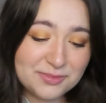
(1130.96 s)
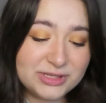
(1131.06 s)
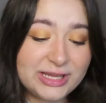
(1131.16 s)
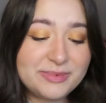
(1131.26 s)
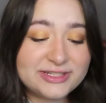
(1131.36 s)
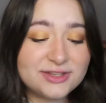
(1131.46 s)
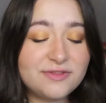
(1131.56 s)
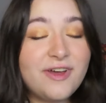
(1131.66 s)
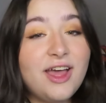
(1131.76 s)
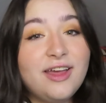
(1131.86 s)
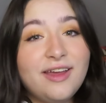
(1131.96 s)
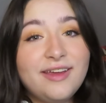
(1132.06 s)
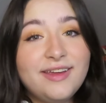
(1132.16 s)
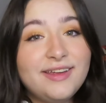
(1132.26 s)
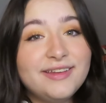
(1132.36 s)
But that'd be so
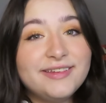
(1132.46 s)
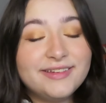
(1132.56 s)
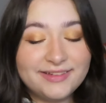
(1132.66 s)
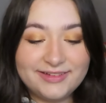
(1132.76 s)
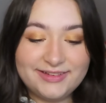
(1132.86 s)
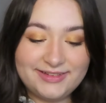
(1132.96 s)
fun.